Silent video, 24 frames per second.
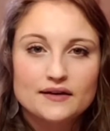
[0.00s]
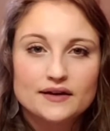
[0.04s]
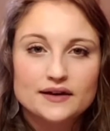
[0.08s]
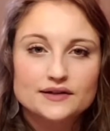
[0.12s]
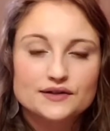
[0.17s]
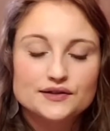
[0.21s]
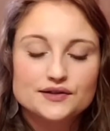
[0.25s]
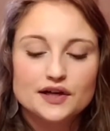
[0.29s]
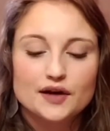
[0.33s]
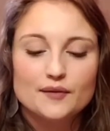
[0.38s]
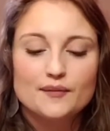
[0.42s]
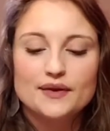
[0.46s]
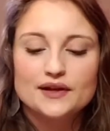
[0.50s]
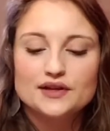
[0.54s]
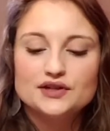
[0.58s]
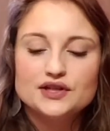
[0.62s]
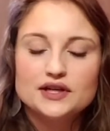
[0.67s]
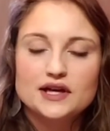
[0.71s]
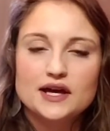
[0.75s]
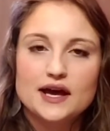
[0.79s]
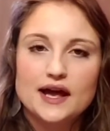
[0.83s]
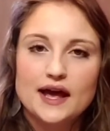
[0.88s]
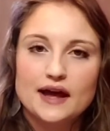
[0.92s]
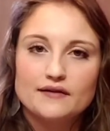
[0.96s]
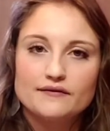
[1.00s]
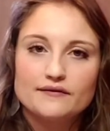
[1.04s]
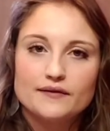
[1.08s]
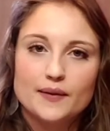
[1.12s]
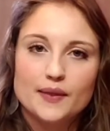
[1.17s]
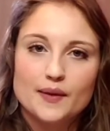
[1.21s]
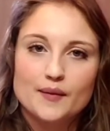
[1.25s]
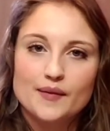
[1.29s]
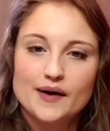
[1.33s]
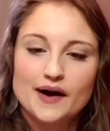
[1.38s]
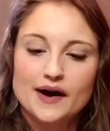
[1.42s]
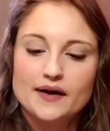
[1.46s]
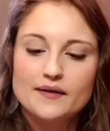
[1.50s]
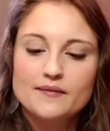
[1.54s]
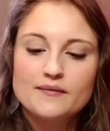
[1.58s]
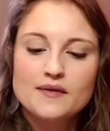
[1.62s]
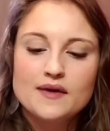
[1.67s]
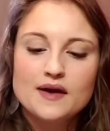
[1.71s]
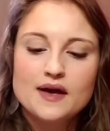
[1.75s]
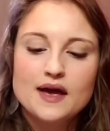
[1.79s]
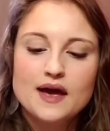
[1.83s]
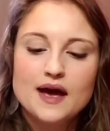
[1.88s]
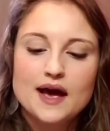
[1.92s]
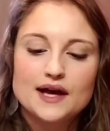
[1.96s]
down and start pinching again from the
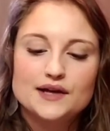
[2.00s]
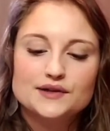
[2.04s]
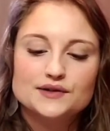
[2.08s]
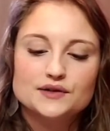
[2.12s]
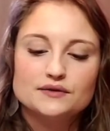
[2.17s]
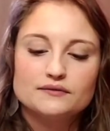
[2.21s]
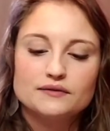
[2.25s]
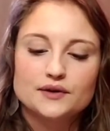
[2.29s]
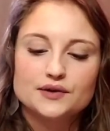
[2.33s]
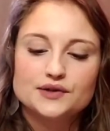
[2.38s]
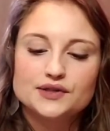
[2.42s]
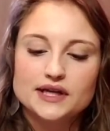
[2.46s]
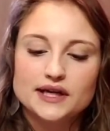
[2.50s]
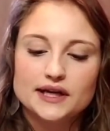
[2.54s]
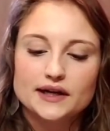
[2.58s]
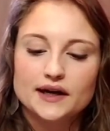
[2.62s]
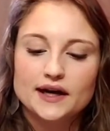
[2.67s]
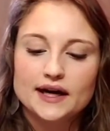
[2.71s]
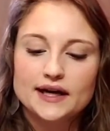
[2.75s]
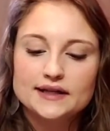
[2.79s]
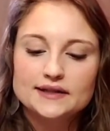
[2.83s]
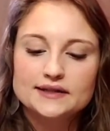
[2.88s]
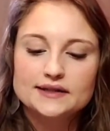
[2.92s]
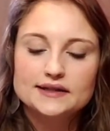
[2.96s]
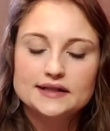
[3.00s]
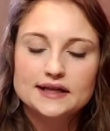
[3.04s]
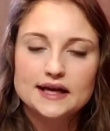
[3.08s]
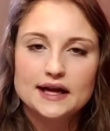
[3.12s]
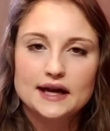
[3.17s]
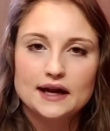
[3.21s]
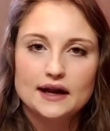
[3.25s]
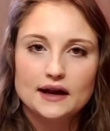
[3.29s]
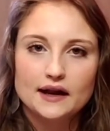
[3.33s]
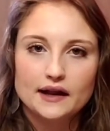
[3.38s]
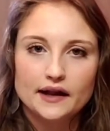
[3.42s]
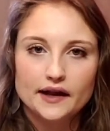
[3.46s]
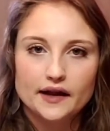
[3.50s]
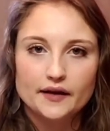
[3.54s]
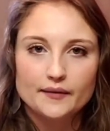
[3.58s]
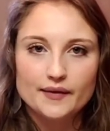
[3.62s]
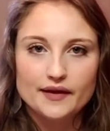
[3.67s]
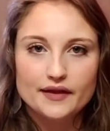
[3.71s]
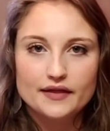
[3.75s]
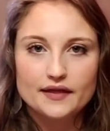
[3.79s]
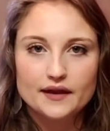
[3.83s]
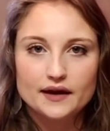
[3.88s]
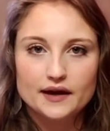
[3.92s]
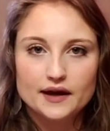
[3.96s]
bottom as you rotate your hands to get it a little
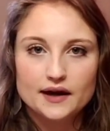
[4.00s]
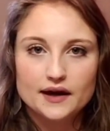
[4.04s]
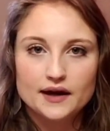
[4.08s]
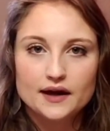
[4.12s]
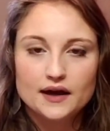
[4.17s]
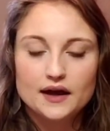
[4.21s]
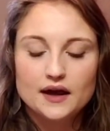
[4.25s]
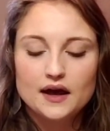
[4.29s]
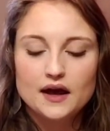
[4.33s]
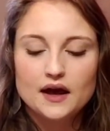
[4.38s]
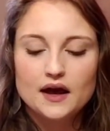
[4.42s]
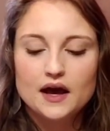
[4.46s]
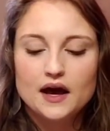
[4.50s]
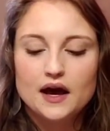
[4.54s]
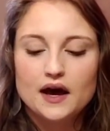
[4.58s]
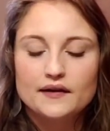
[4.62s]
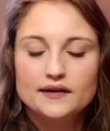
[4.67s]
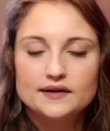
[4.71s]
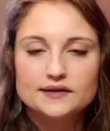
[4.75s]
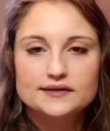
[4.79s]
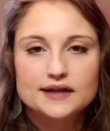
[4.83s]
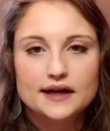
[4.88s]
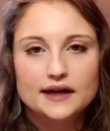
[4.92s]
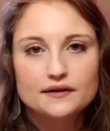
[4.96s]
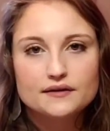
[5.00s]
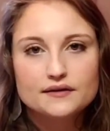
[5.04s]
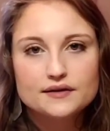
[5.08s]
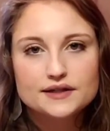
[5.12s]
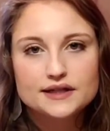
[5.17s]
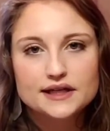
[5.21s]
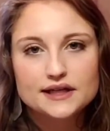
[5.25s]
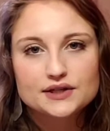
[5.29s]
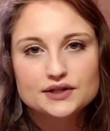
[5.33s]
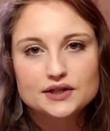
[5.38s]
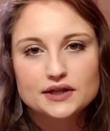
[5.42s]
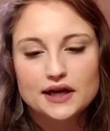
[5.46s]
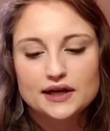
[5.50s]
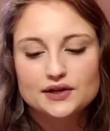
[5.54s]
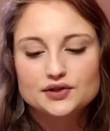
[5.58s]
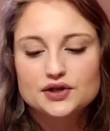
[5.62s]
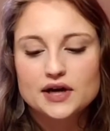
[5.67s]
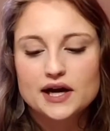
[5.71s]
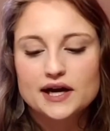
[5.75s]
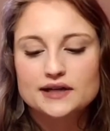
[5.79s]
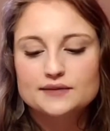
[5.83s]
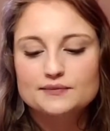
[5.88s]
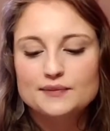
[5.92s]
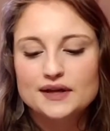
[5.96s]
bit thinner. On the second rotation, I
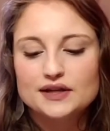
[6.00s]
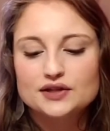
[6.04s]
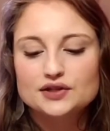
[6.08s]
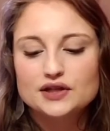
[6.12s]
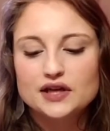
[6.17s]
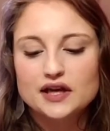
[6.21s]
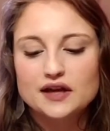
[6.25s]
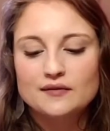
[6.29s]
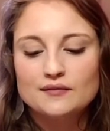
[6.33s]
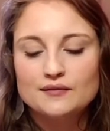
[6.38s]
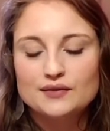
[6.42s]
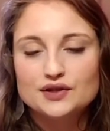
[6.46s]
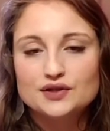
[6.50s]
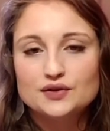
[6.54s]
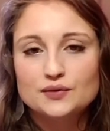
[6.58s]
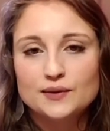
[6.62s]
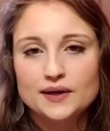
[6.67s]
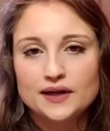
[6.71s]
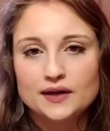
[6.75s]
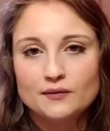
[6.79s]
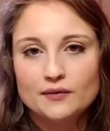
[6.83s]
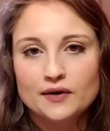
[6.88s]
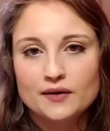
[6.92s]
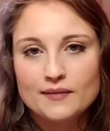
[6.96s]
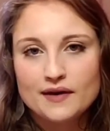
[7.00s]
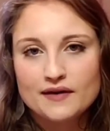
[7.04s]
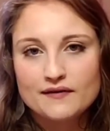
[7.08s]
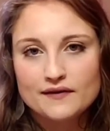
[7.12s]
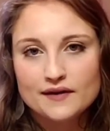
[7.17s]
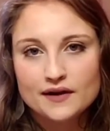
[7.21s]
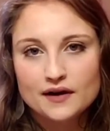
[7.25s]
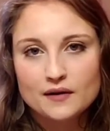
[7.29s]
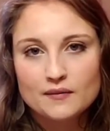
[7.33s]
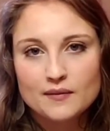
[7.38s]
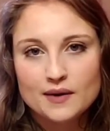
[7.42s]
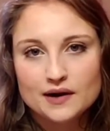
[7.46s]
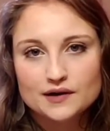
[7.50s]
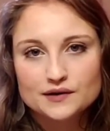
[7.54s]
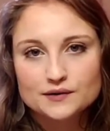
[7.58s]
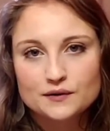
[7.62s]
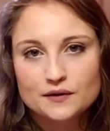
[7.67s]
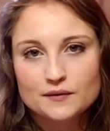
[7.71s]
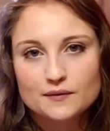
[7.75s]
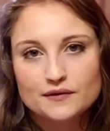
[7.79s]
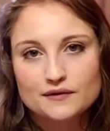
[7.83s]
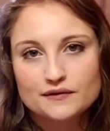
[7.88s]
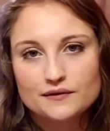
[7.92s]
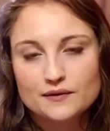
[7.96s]
try and pinch in between where my finger
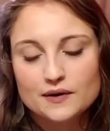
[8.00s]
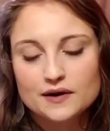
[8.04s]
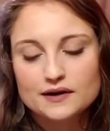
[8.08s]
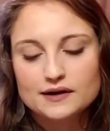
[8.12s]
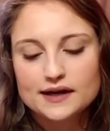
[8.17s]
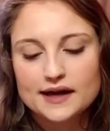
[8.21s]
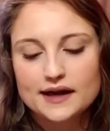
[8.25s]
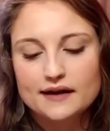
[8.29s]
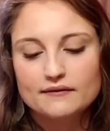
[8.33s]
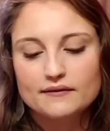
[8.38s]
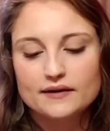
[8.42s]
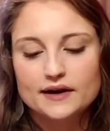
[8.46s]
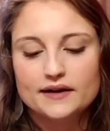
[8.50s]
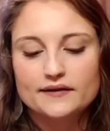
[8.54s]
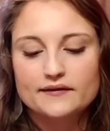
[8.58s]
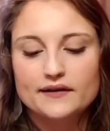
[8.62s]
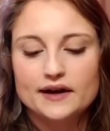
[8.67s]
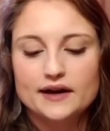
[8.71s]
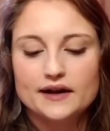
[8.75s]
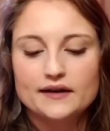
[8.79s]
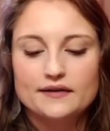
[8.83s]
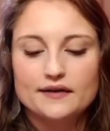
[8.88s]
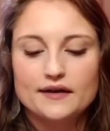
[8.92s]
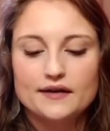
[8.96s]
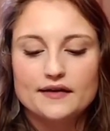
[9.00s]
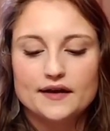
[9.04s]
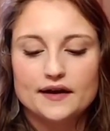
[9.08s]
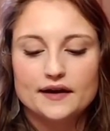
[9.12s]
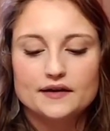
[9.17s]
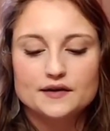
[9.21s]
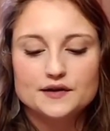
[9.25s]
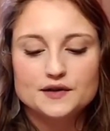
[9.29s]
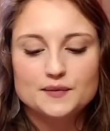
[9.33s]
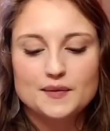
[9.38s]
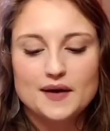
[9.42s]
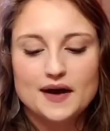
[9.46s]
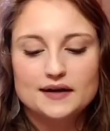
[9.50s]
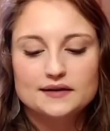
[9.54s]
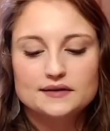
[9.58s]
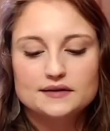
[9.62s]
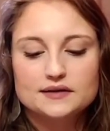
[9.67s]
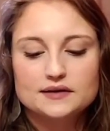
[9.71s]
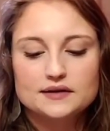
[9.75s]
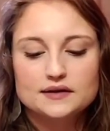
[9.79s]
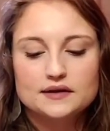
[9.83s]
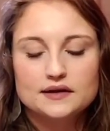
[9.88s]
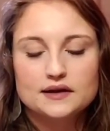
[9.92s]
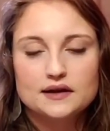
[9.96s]
marks were before to get rid of any of the thicker
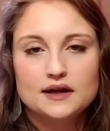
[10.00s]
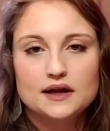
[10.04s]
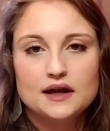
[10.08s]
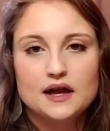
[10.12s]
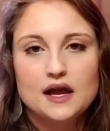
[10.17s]
spots.